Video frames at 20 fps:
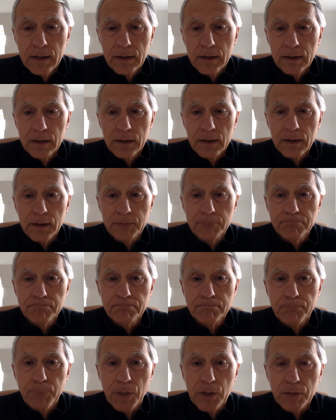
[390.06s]

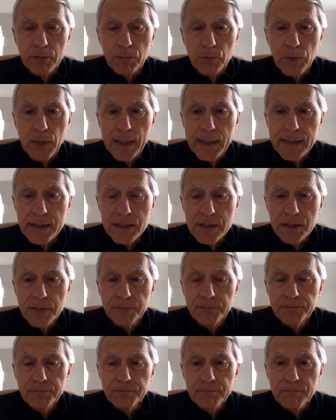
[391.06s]
Bottom right,
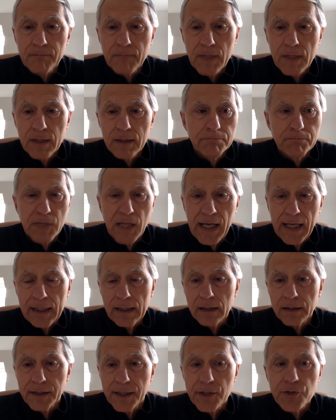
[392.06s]

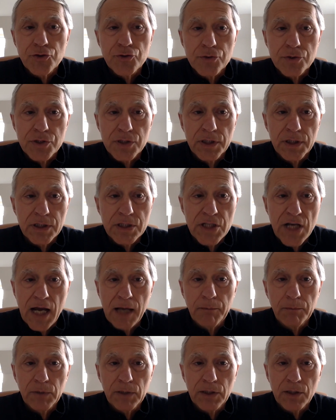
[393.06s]
handle the issues in a
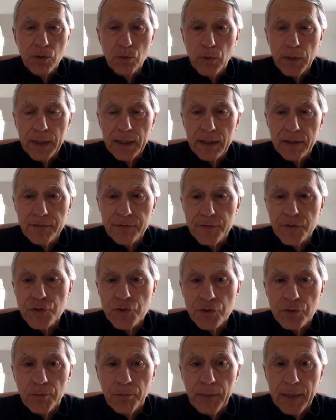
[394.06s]
timely, quick, and
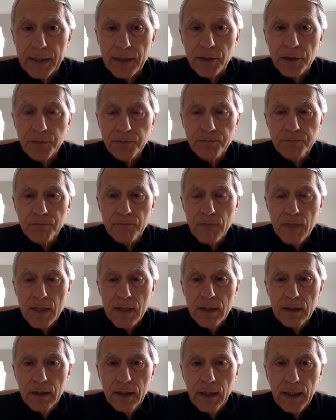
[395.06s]
efficient manner.
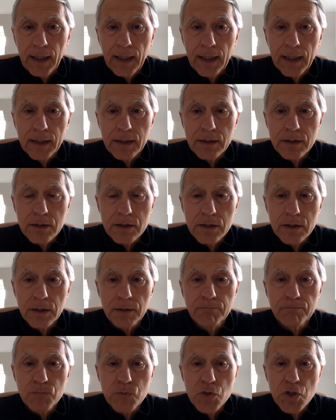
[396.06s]

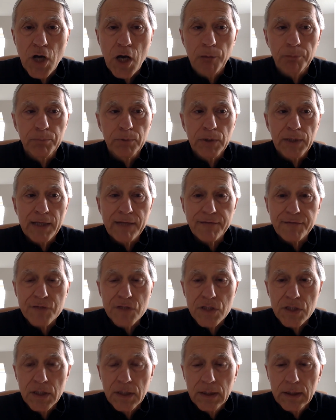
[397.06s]
And top
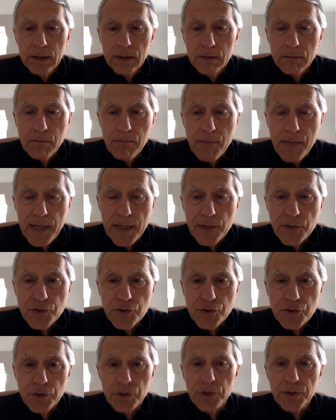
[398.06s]
left, make
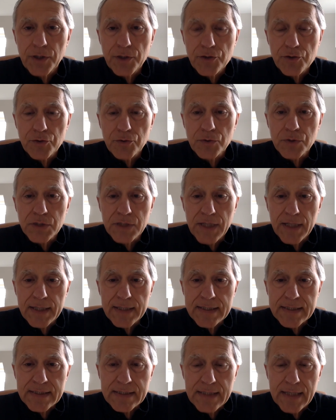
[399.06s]
sure that you set
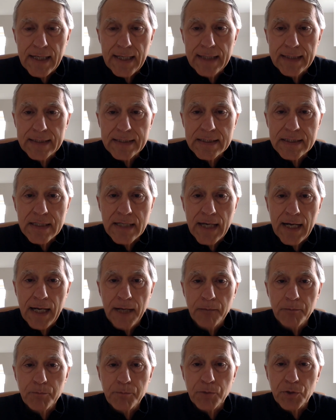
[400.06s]
aside
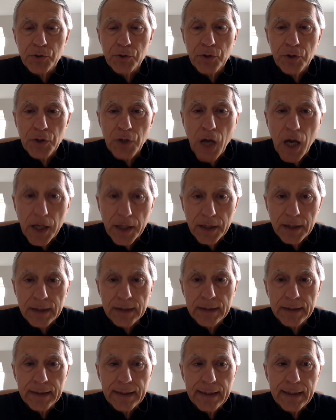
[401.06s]
time
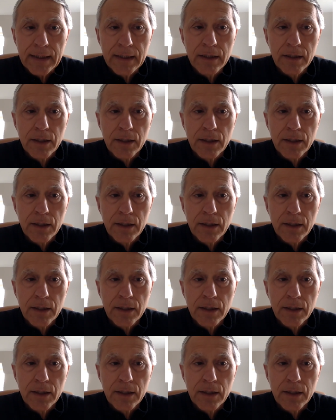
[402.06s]
periodically